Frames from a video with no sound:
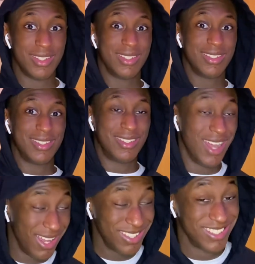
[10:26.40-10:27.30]

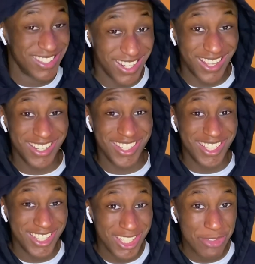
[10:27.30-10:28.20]
Zlatan
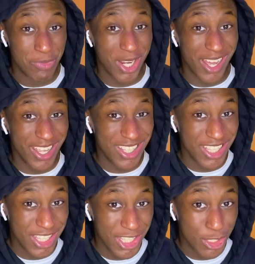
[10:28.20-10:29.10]

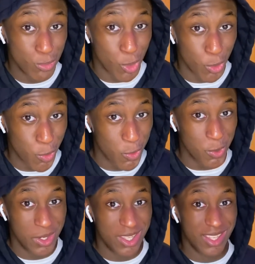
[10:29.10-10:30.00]
Ibrahimo!
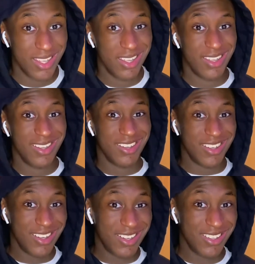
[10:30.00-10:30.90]

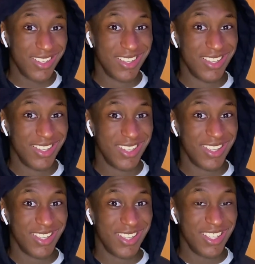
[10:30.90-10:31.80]
Huh?
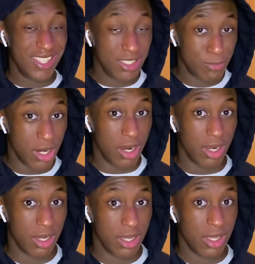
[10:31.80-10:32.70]
Ibra!
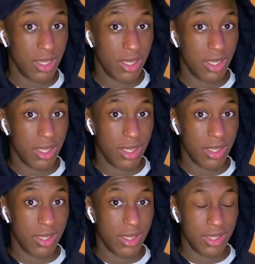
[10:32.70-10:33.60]

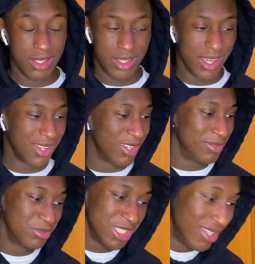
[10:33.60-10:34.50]
Yeah, I got...
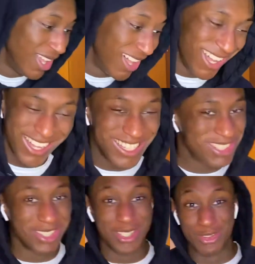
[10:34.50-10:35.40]
I
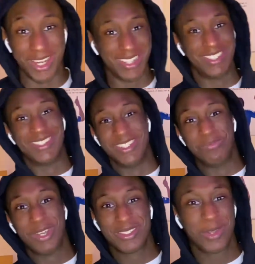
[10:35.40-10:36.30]
should have just reacted to his
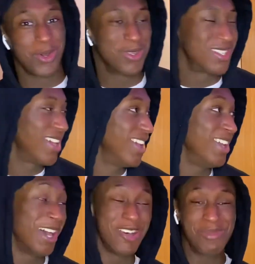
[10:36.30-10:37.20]
best goals. Hey,
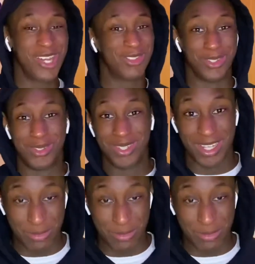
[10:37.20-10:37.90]
I'm gonna have to do that